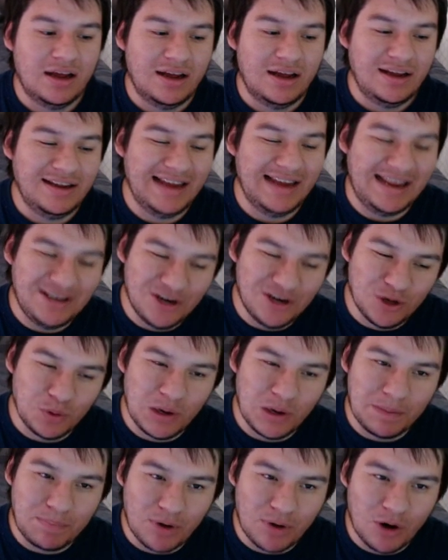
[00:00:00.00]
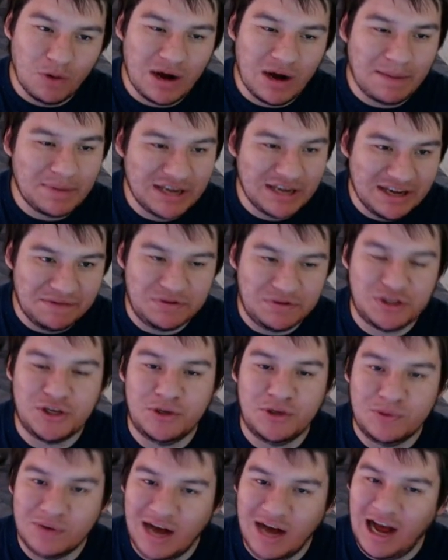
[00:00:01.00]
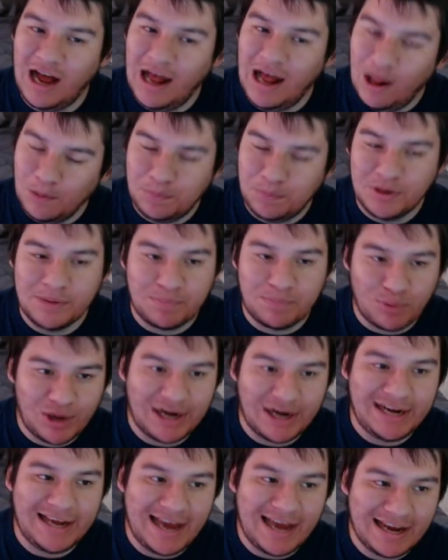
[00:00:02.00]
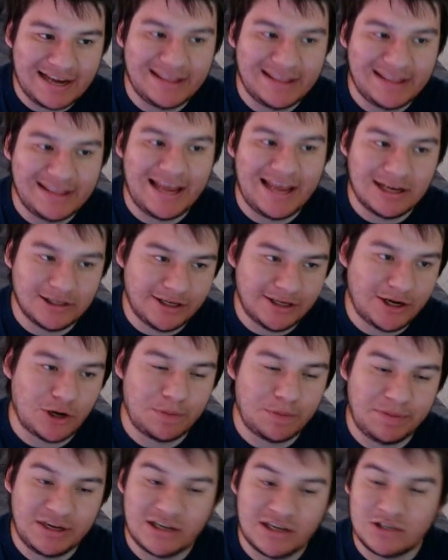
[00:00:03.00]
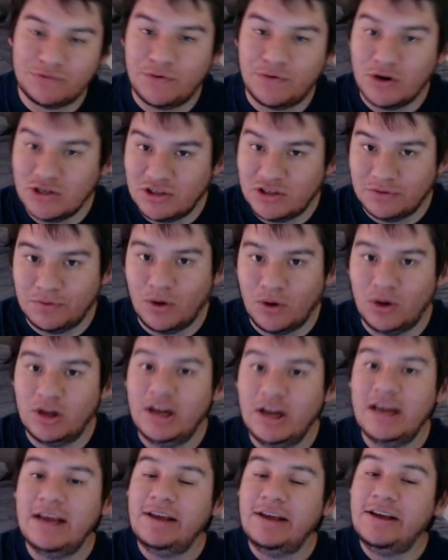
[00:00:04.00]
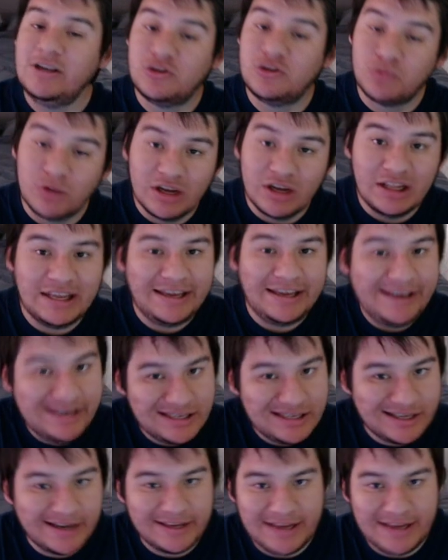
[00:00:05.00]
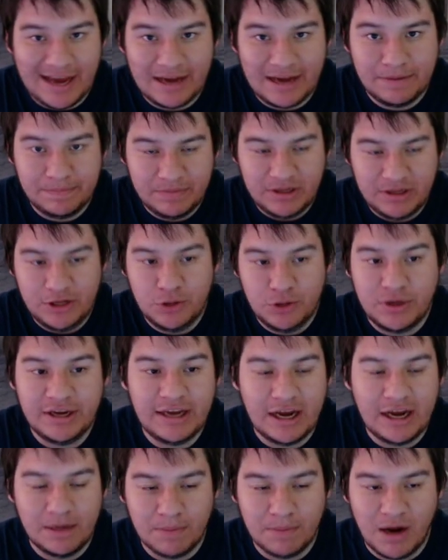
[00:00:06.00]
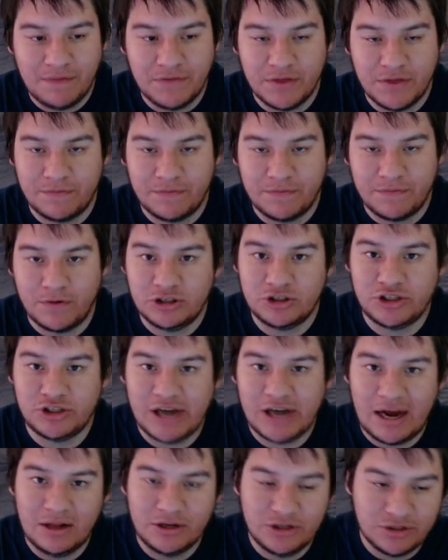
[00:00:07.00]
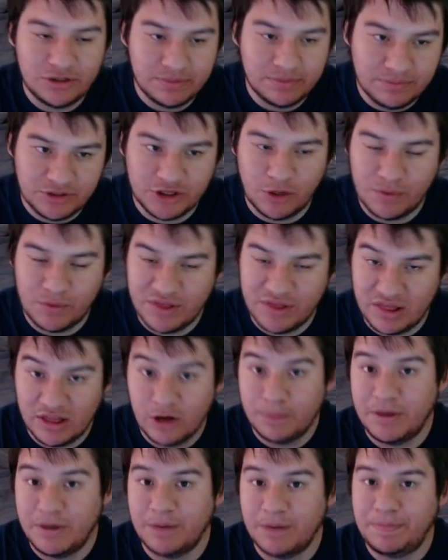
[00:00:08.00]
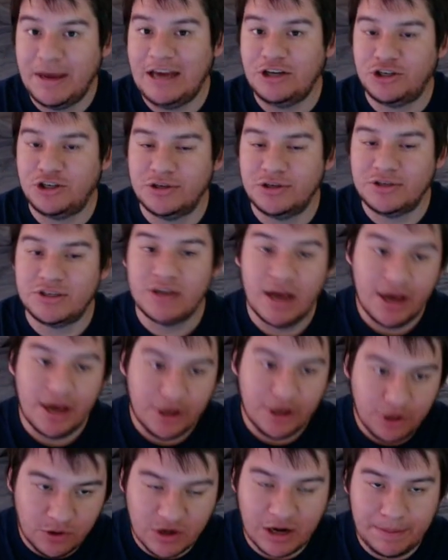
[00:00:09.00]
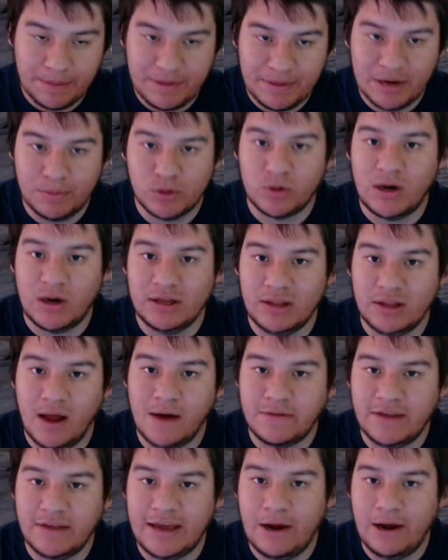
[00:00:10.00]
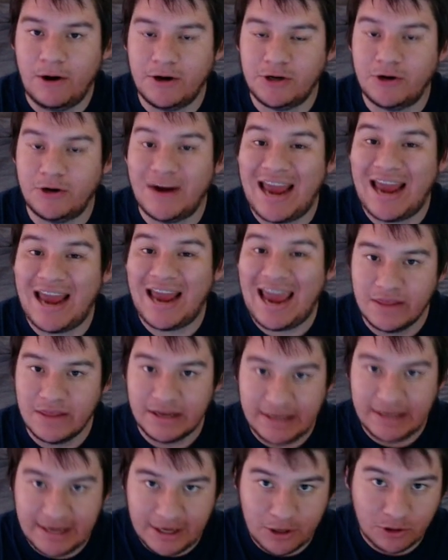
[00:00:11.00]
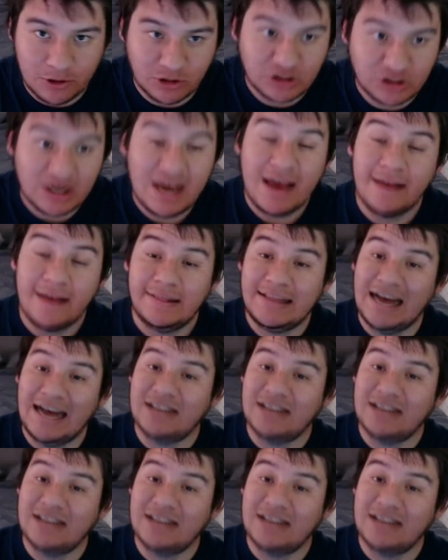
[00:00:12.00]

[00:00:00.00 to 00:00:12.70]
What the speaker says: And you know what, bro? I'm going to give it to you. I'll put Brainiac in the S tier because, first of all, he's really easy to get. You can get him off of the Versus Challenge. So with a little bit of patience, you're going to be able to unlock the character and the gears. That's